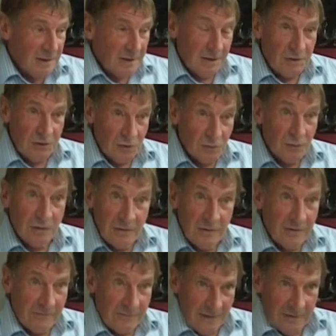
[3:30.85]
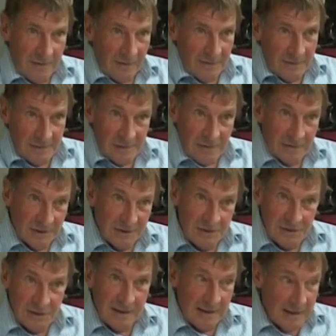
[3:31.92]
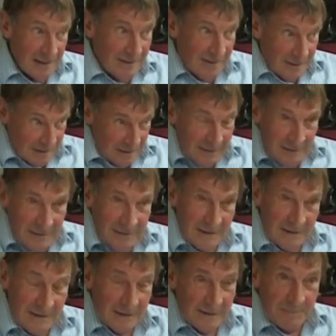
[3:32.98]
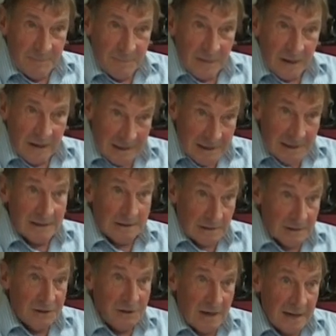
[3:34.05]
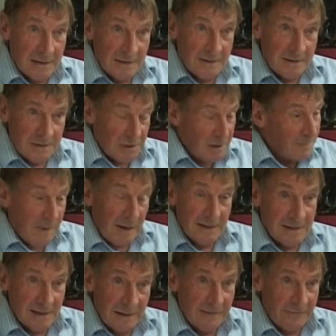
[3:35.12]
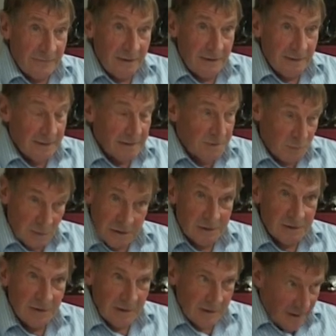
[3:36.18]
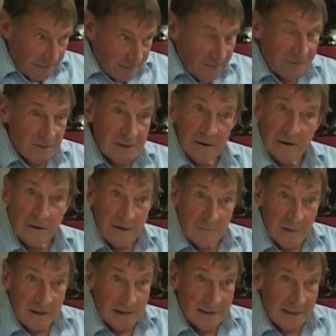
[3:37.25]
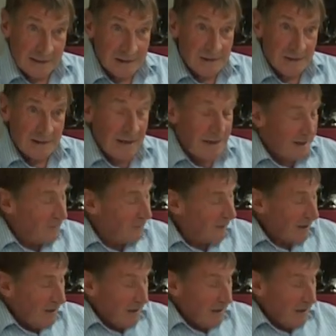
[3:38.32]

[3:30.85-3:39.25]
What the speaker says: and sure enough, he got the dog and chain in the his little shed at the top, and had it for years, which I've obviously got in my collection now.